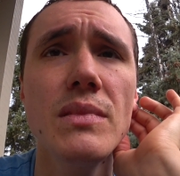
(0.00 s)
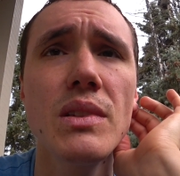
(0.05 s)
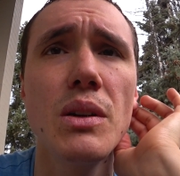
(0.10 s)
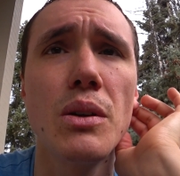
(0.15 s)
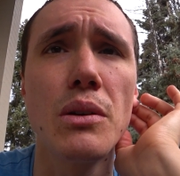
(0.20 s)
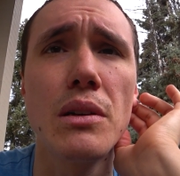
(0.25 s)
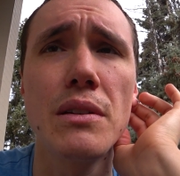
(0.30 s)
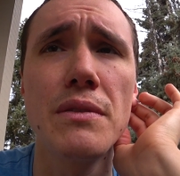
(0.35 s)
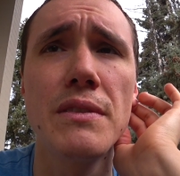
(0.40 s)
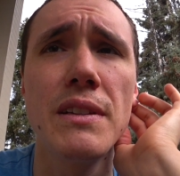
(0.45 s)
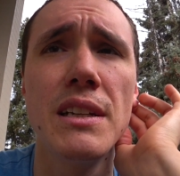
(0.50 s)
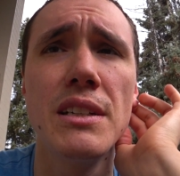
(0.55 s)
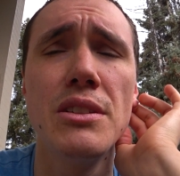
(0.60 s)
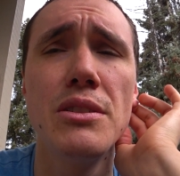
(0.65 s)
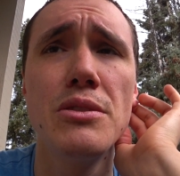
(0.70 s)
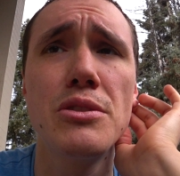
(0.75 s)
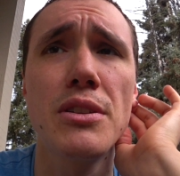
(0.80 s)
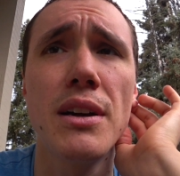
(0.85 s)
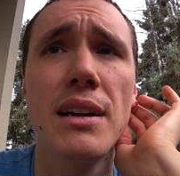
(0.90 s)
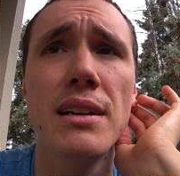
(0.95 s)
or if they
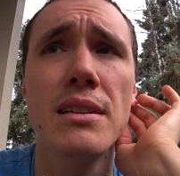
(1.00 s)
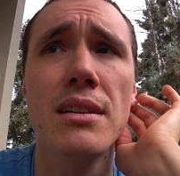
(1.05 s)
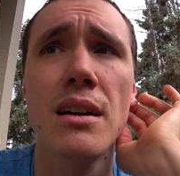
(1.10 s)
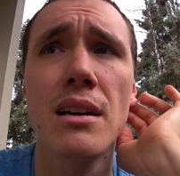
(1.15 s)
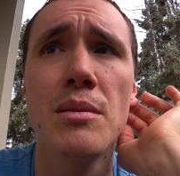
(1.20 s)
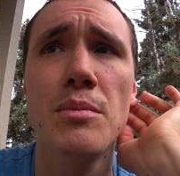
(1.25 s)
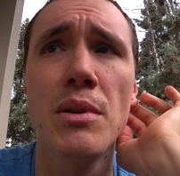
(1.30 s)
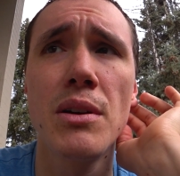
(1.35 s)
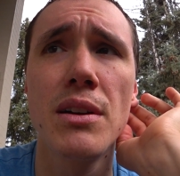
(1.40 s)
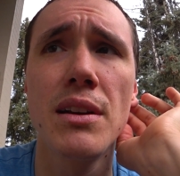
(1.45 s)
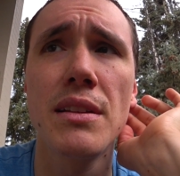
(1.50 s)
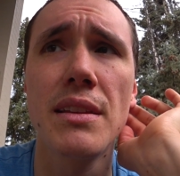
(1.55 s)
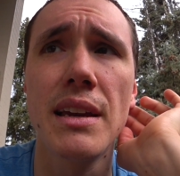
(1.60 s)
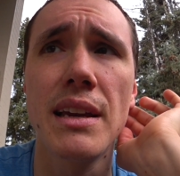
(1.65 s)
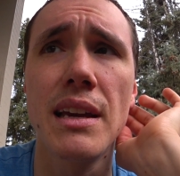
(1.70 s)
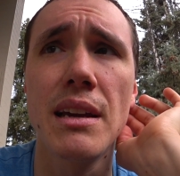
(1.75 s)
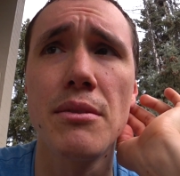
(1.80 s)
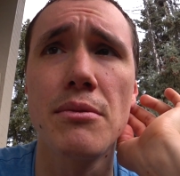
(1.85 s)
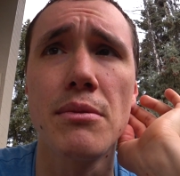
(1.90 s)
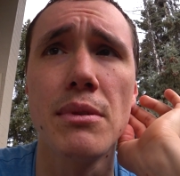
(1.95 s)
do try and talk about it, they
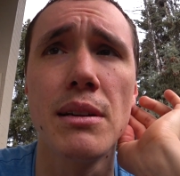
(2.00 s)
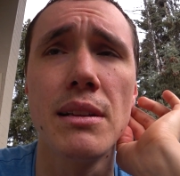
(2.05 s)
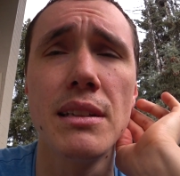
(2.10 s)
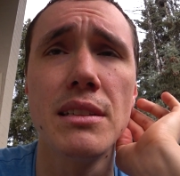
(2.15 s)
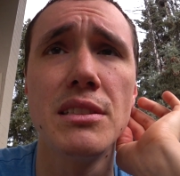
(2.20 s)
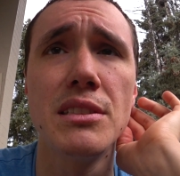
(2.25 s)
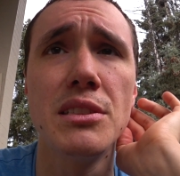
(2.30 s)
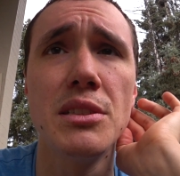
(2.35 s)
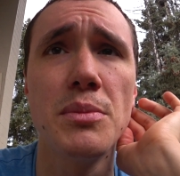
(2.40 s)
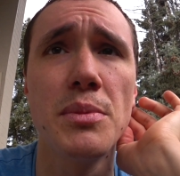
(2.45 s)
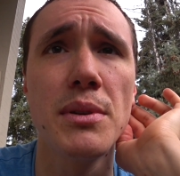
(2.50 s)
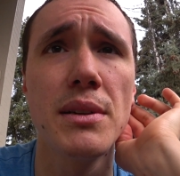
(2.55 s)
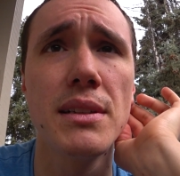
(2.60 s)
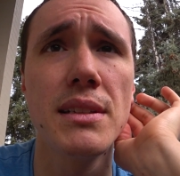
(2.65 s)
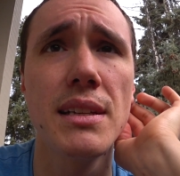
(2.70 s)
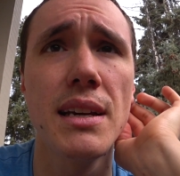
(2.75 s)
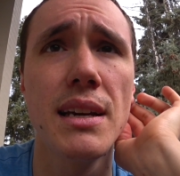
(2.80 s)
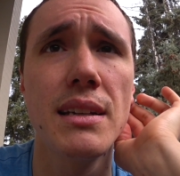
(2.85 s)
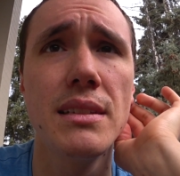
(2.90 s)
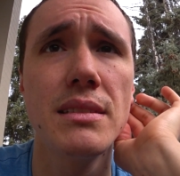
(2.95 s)
get really super
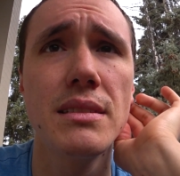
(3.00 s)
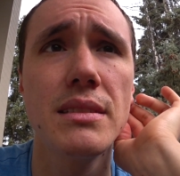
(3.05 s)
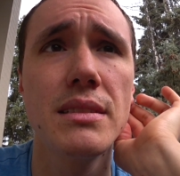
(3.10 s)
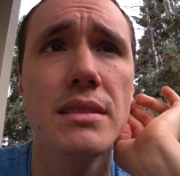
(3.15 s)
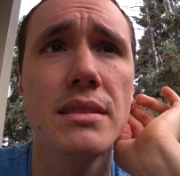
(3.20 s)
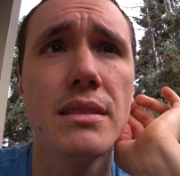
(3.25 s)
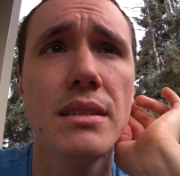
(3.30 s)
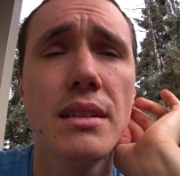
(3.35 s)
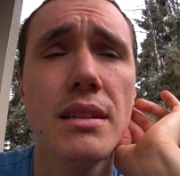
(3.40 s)
intense.